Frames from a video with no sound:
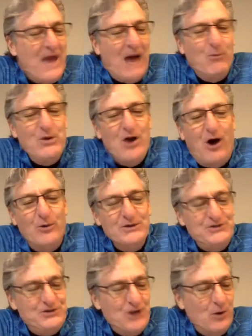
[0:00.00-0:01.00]
We
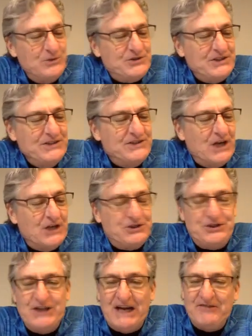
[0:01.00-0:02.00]
always joke she's a
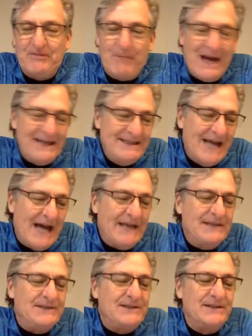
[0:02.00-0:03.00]
chef by
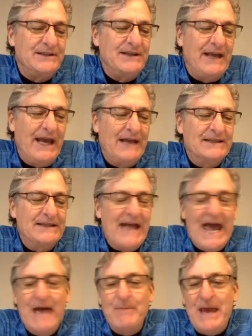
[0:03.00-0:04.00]
night and an
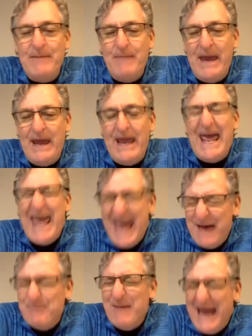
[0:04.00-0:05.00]
MMA
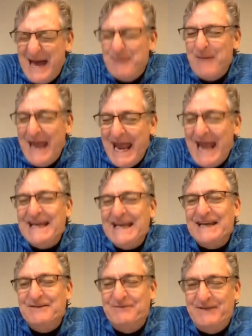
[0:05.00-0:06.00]

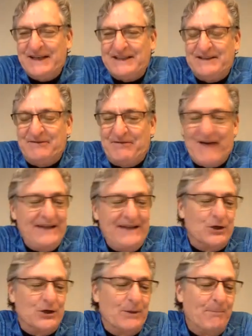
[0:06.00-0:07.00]
Invicta
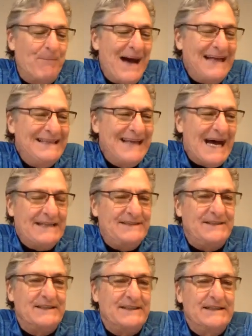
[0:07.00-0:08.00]
fighter by
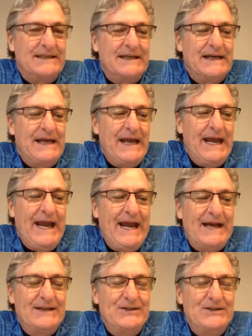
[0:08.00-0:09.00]
night.
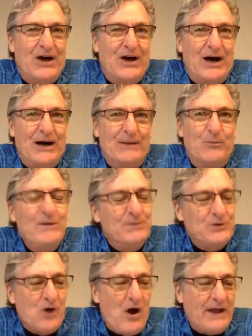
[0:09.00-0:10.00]
And we've
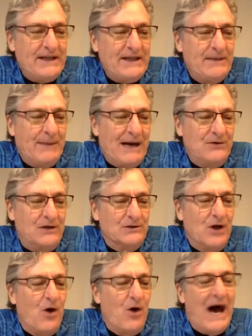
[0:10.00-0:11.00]
been talking about
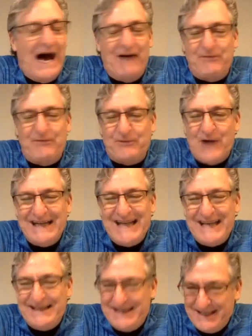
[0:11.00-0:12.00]
Aloha
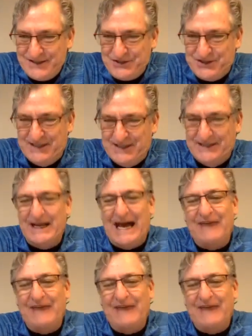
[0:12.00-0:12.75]
Friday Kitchen.